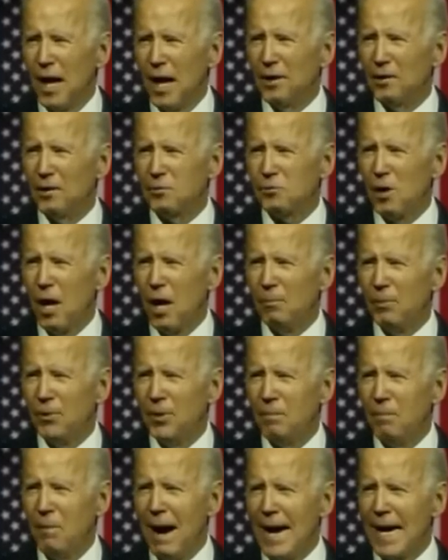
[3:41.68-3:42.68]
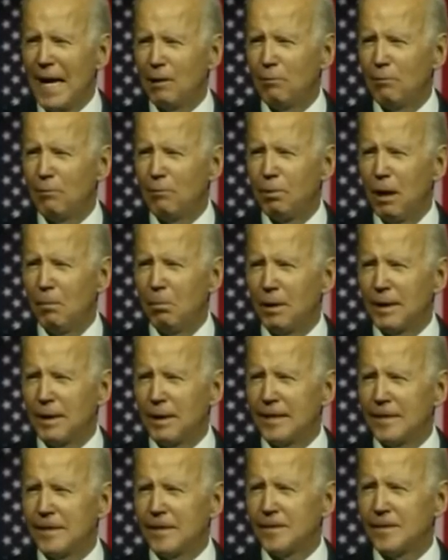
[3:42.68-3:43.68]
Donald Trump and the MAGA
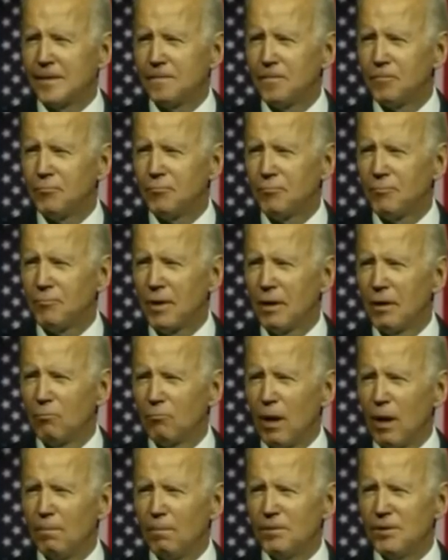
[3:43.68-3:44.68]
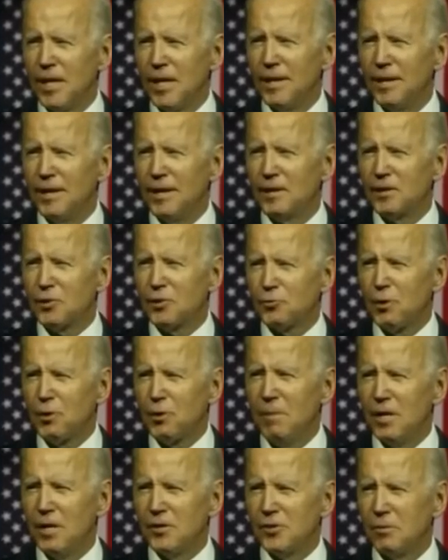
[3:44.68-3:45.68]
Republicans represent an
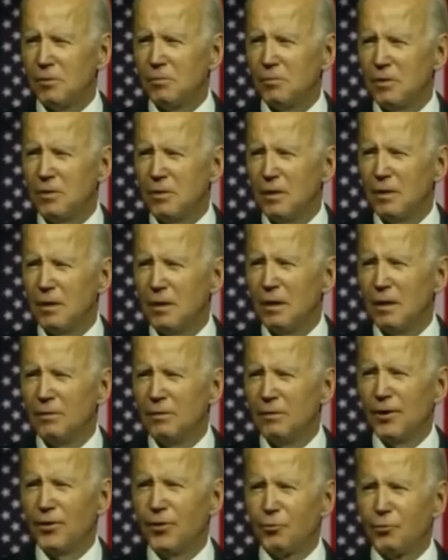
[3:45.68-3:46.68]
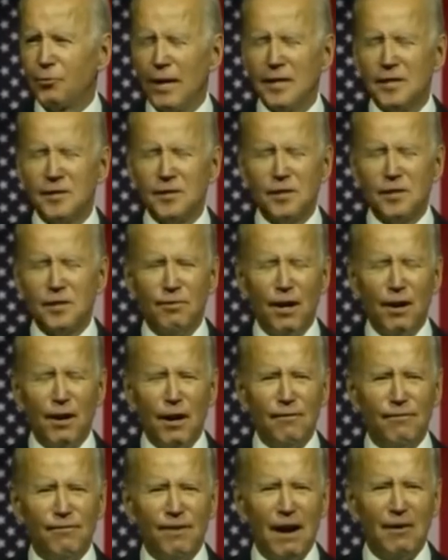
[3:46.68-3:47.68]
extremism that threatens the
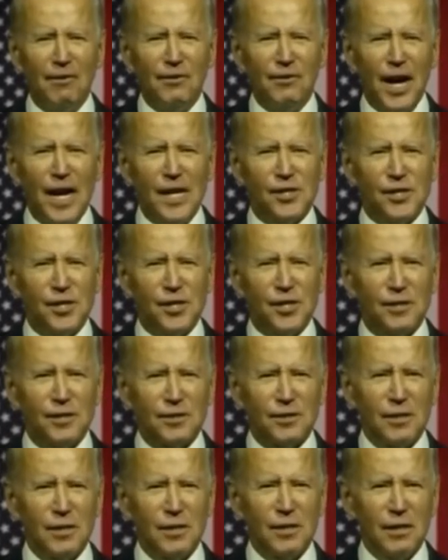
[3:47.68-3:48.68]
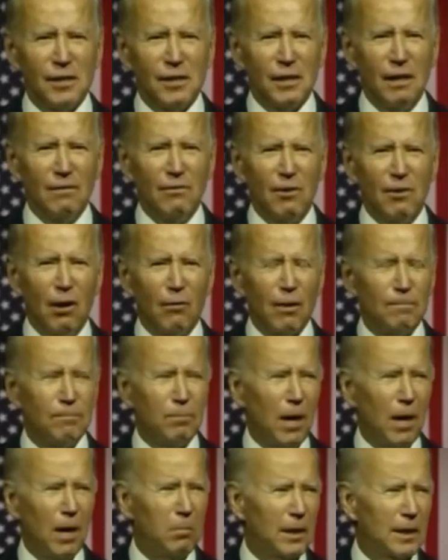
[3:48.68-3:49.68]
very foundations of our
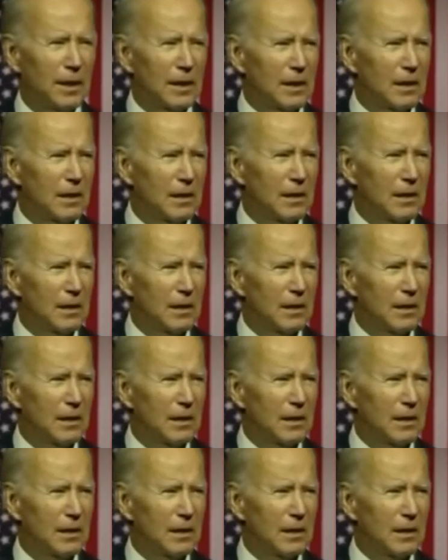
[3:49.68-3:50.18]
republic.